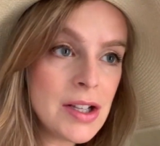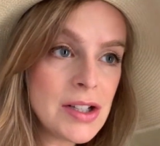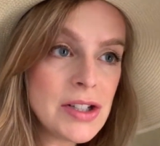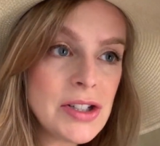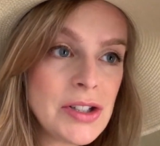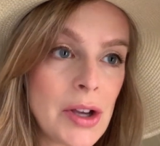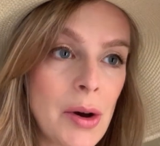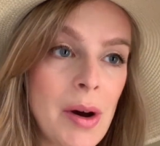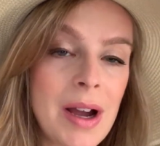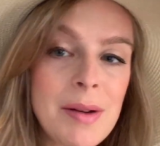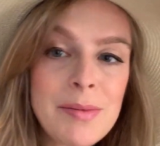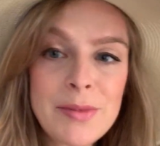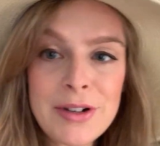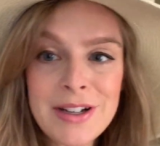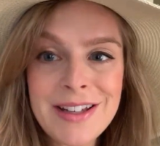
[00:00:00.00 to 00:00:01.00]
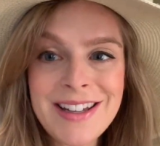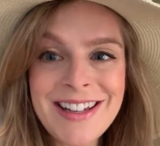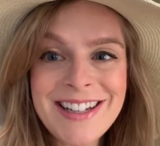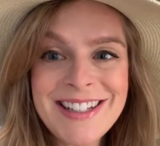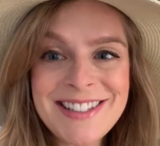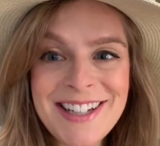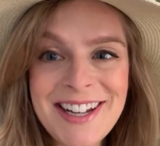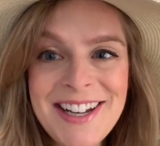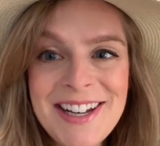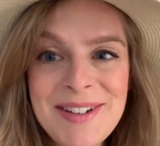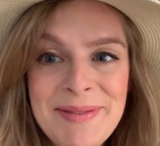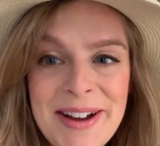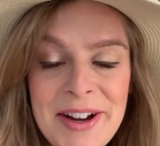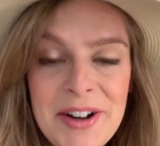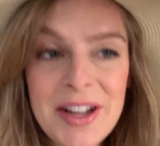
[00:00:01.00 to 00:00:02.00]
so I'm really excited
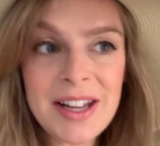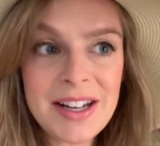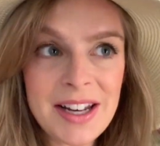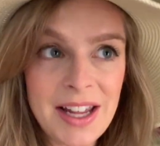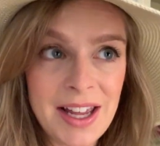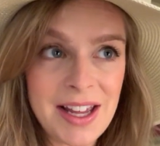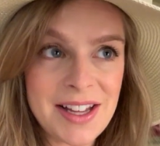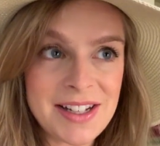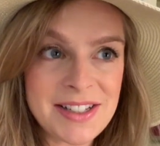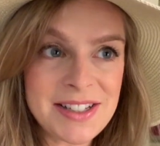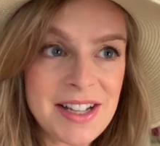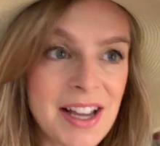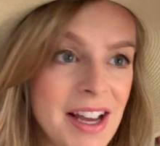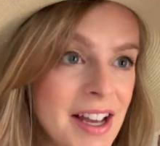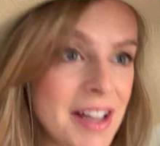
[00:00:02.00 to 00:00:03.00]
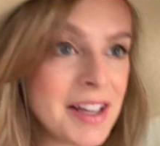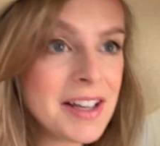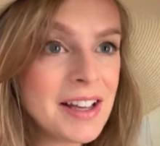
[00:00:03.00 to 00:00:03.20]
about it and uh,